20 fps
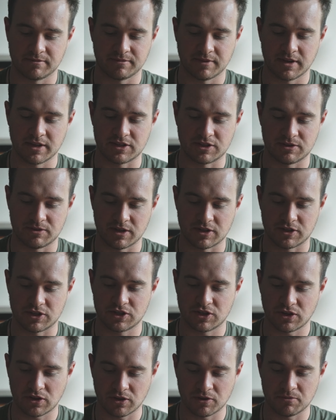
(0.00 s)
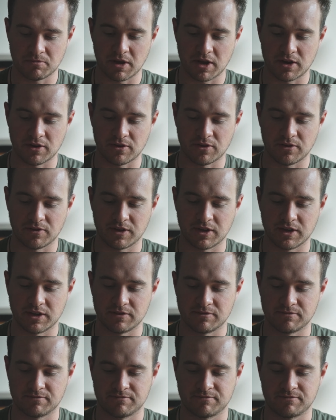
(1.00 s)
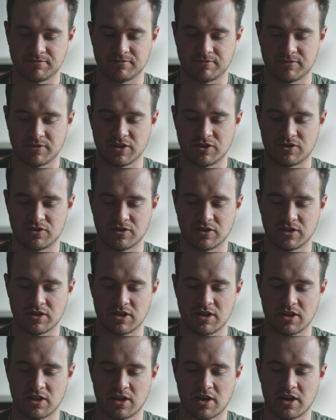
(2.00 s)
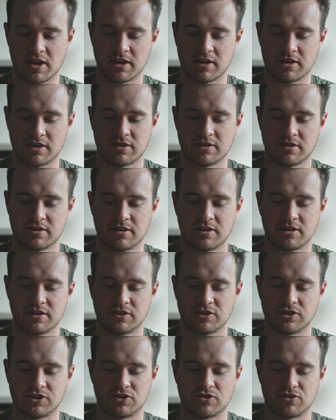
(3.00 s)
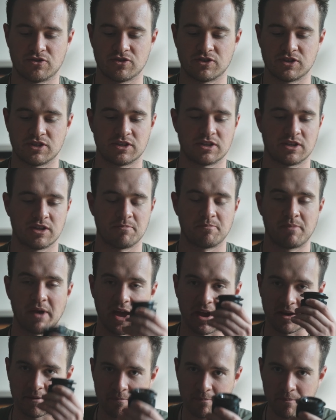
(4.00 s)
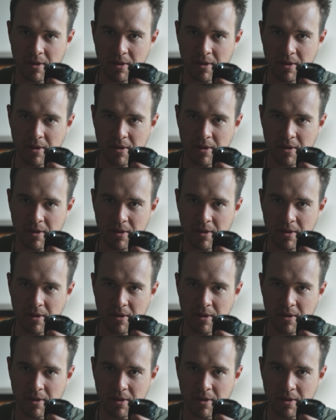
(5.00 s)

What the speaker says: It's solid metal. It literally like just screws into the back.